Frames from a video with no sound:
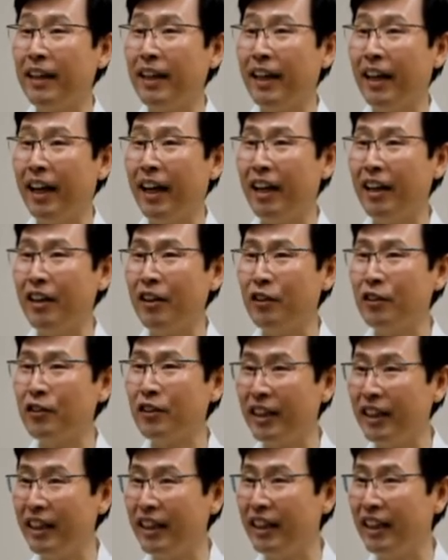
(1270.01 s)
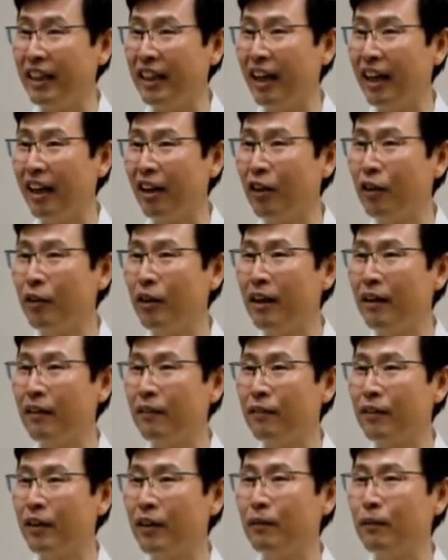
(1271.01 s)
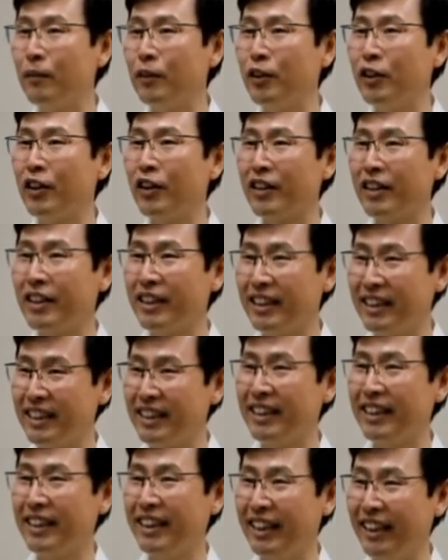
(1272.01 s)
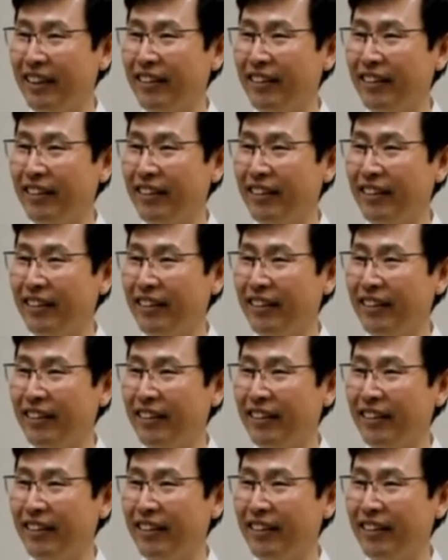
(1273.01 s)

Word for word: And Yugi, aloha from New York City.